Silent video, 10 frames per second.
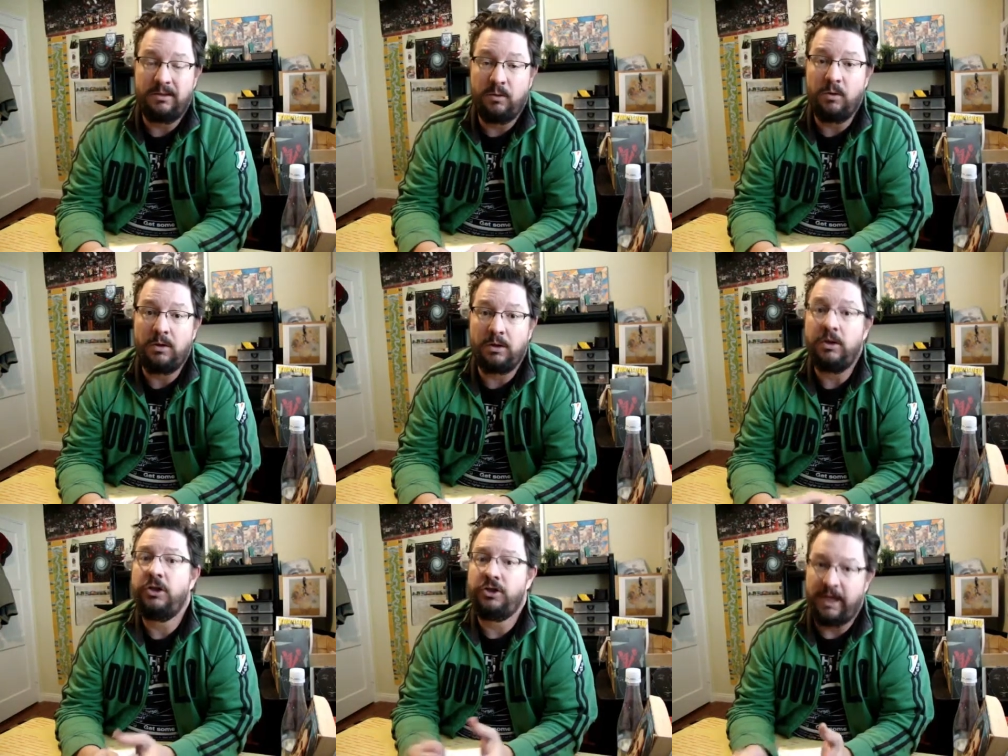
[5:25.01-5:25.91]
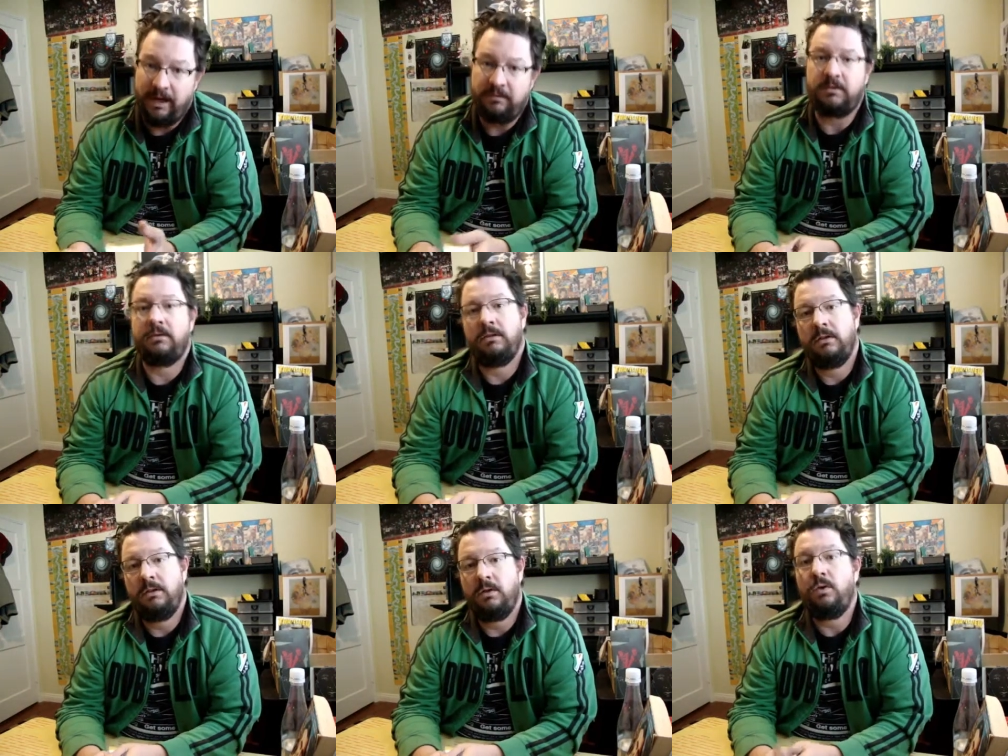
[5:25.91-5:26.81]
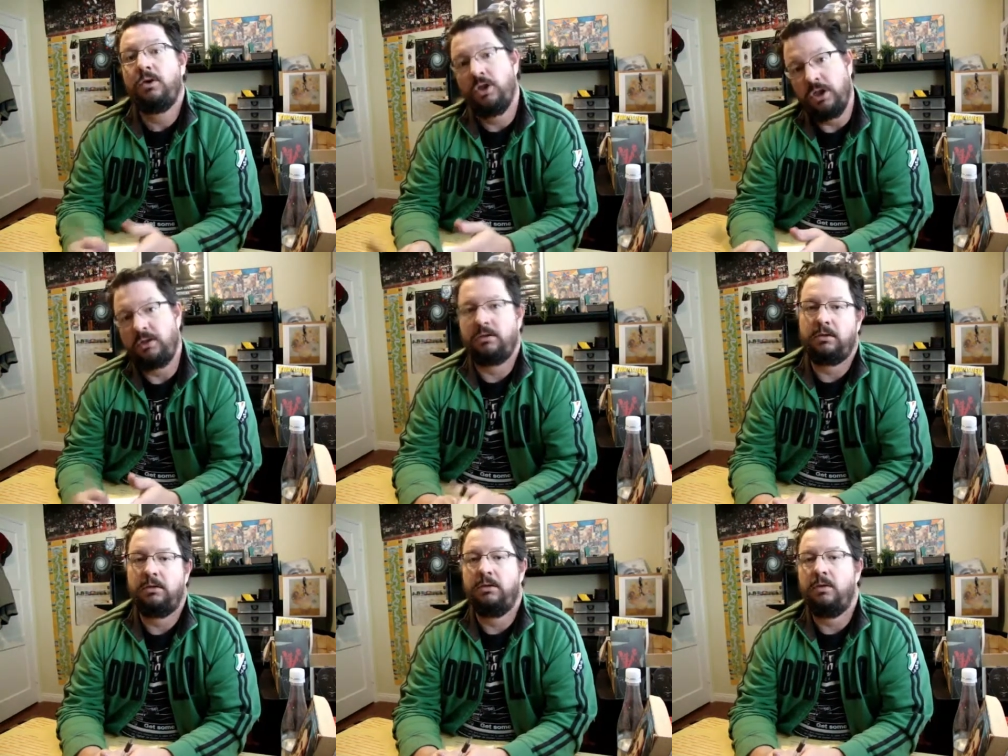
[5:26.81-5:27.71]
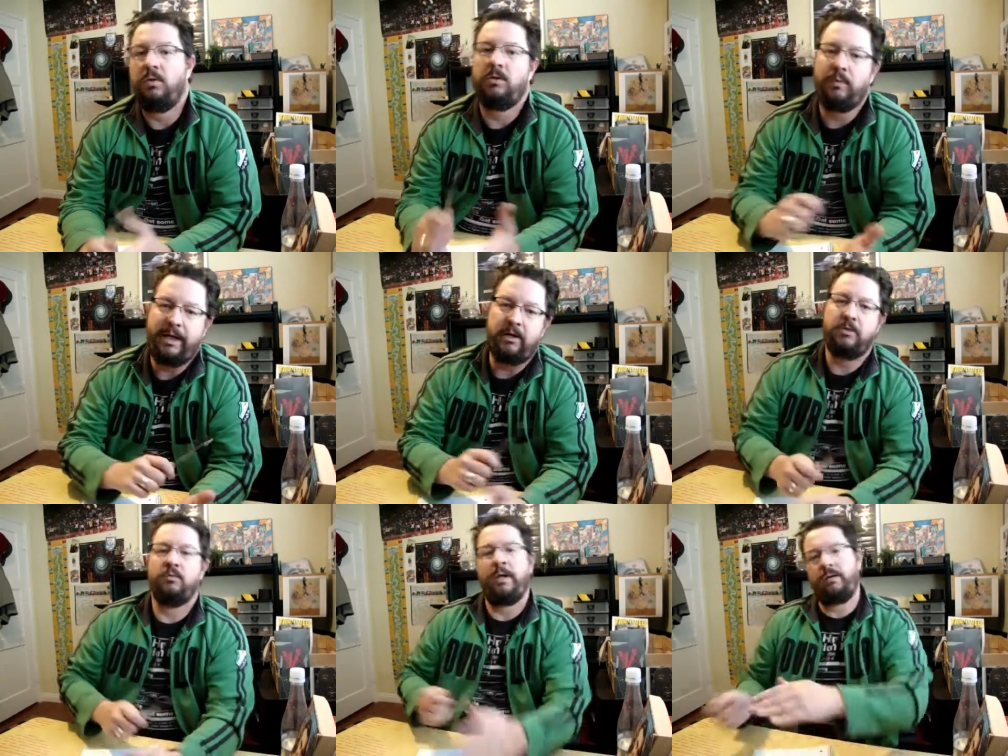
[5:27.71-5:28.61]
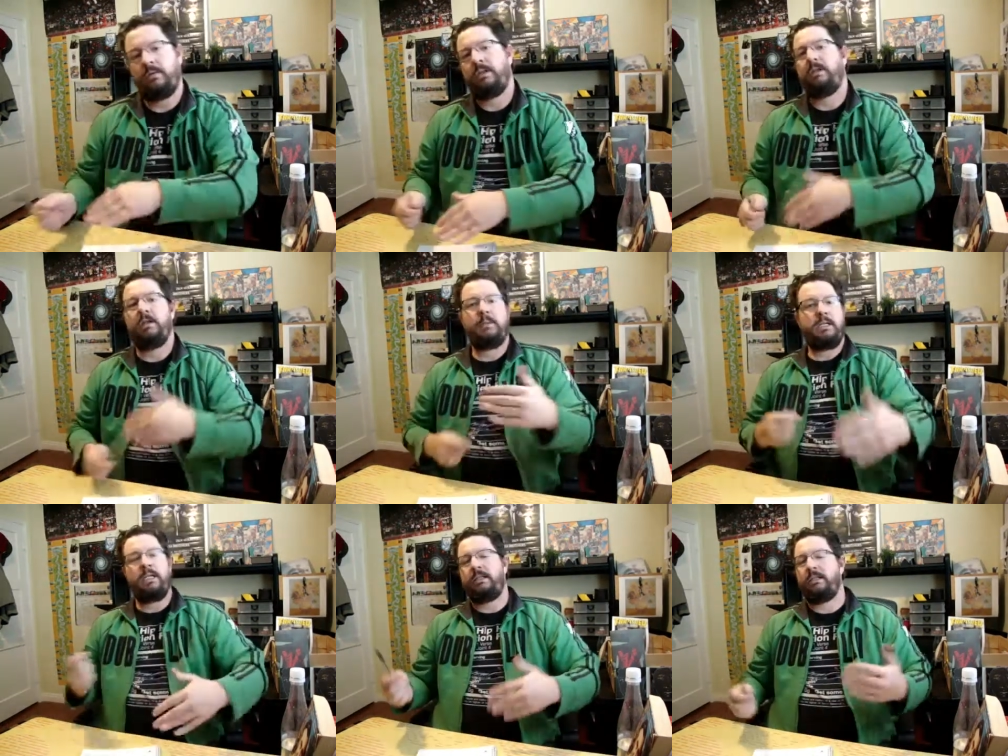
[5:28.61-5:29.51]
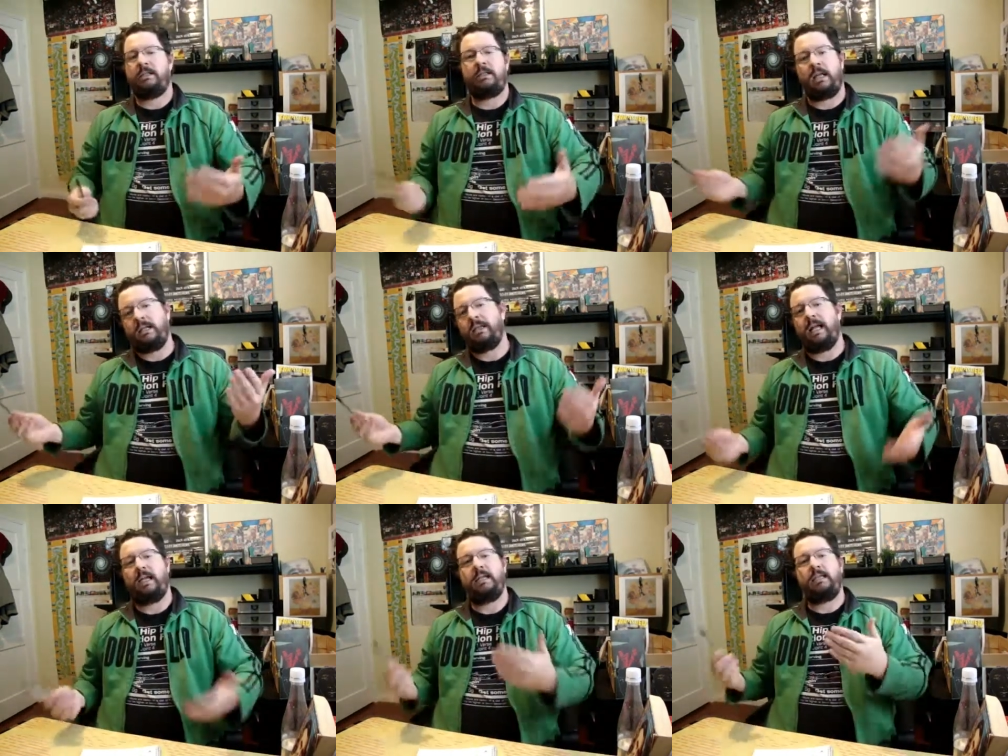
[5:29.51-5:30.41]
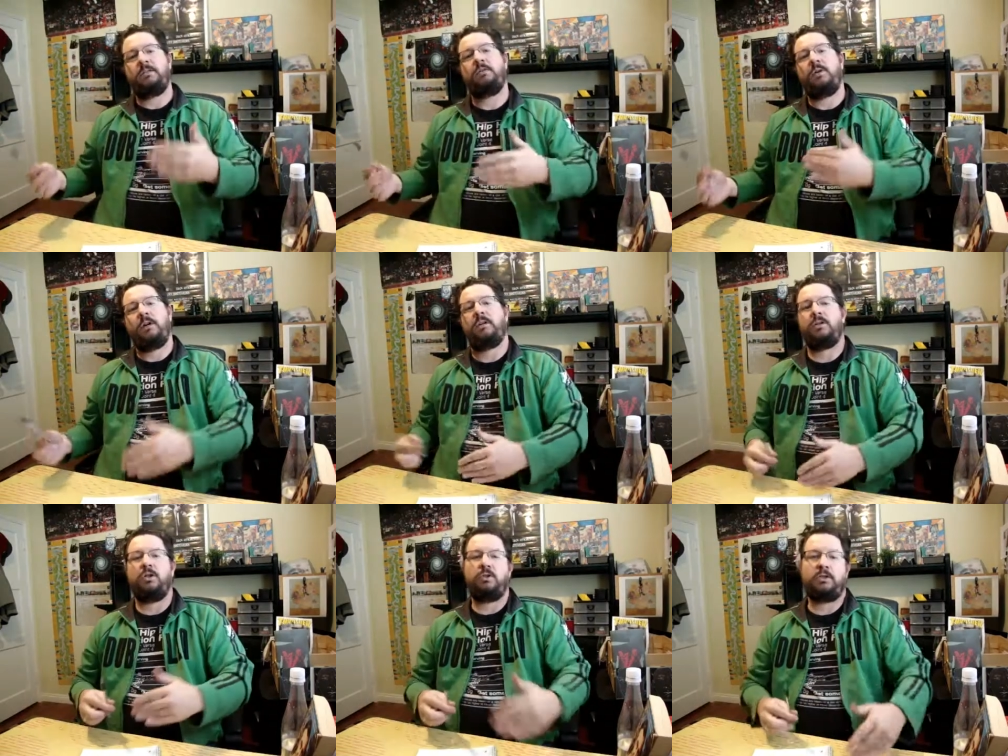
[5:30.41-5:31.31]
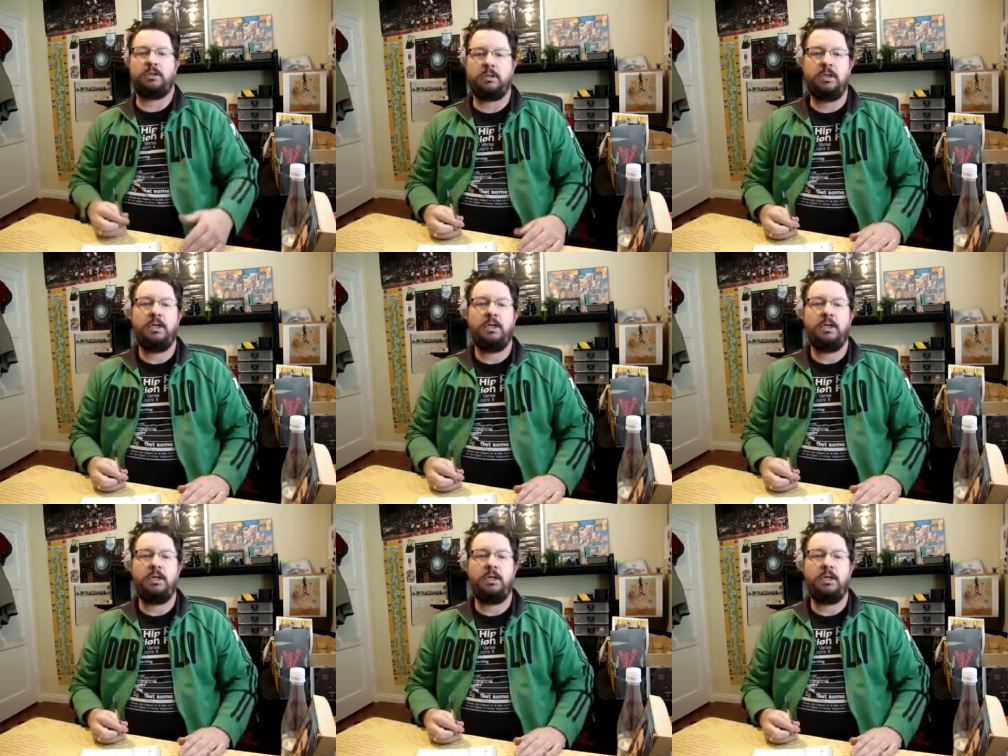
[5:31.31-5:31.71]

Or chefs, or cooks, or waiters, waitress. You know what I mean? It's like, that is part of the culture.